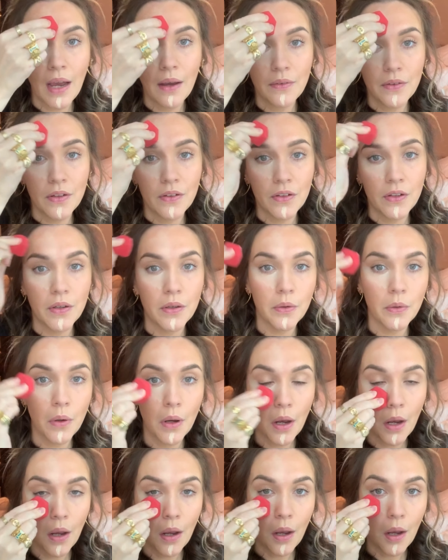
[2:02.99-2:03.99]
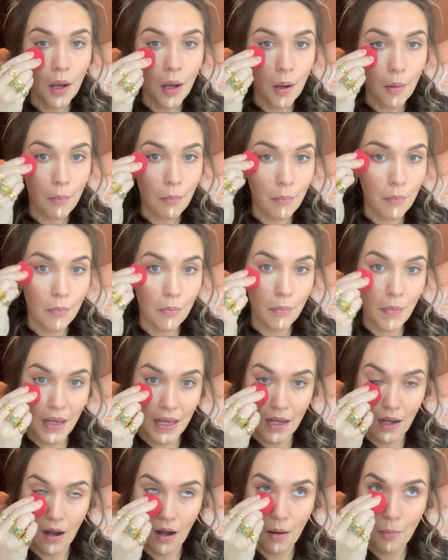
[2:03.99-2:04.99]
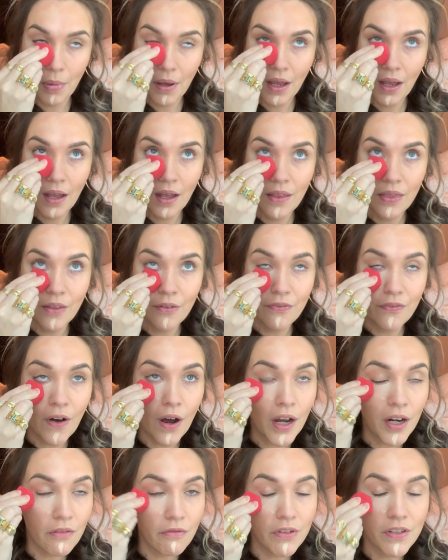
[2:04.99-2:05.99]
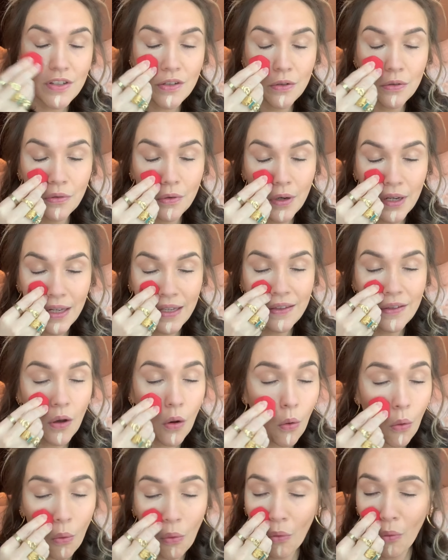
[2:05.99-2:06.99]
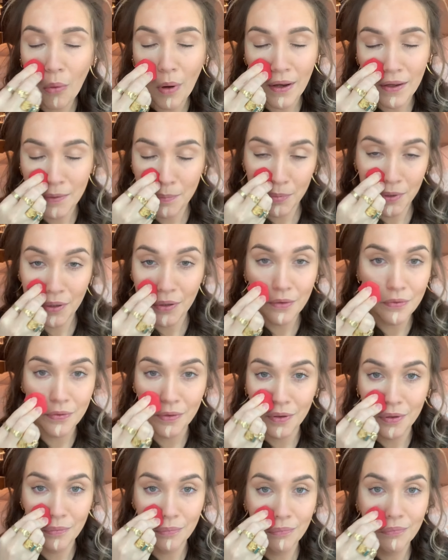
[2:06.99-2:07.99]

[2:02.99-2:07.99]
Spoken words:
to do makeup. The final result is always beautiful.